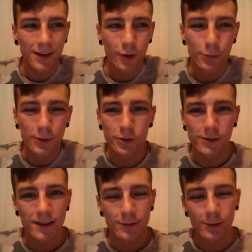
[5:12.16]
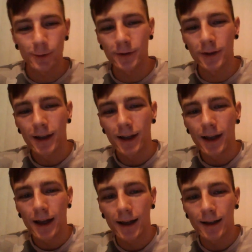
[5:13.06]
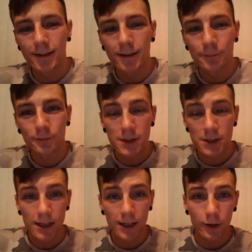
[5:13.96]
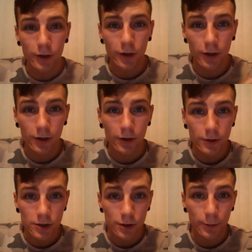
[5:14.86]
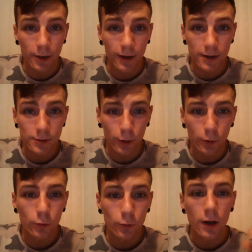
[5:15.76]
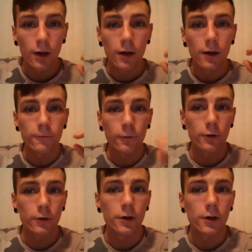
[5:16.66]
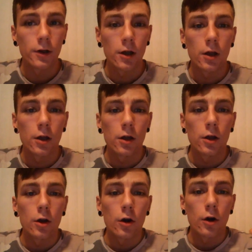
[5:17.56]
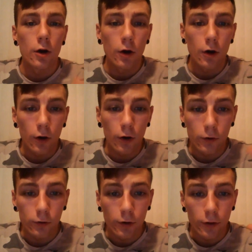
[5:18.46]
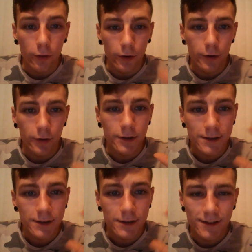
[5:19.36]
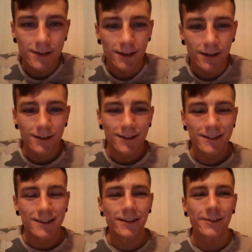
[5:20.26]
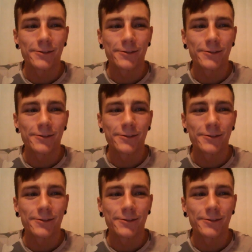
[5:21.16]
Hope you enjoyed this wee one, and check out some of the links below for all the sites. See ya.